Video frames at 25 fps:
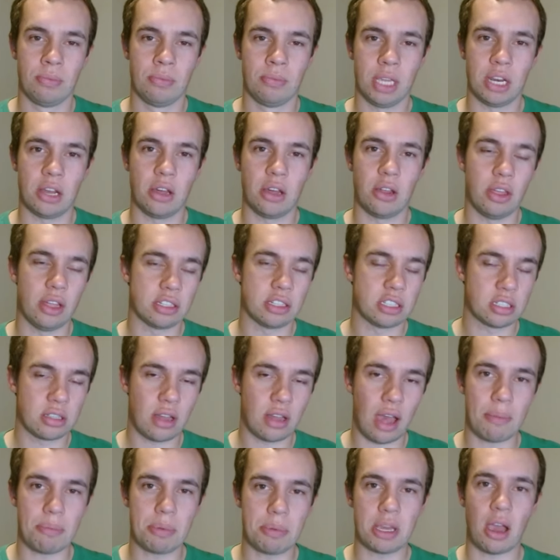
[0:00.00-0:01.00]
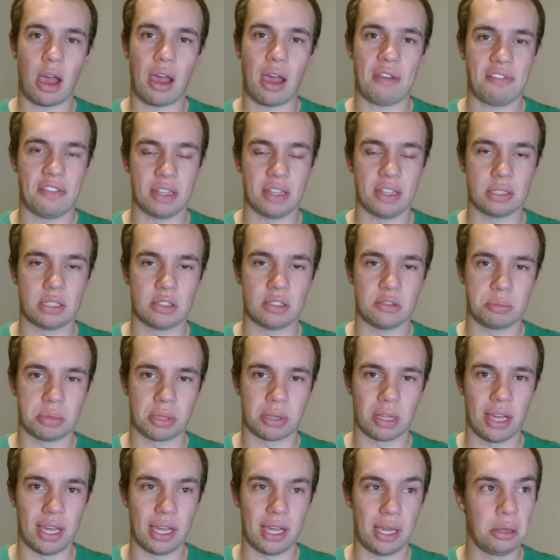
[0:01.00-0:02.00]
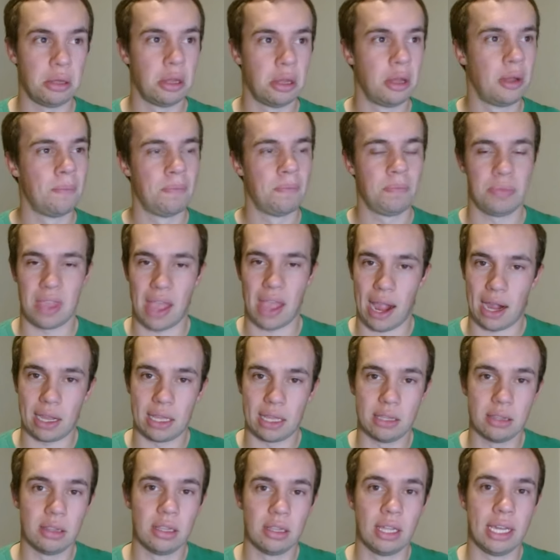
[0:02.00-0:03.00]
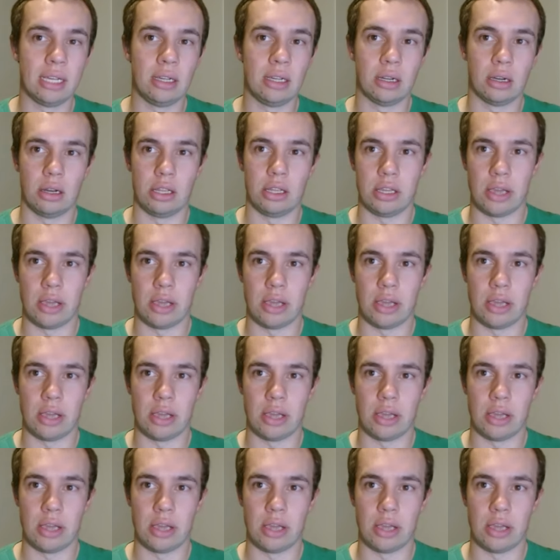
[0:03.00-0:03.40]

You know, the sloppy offensive play that can linger.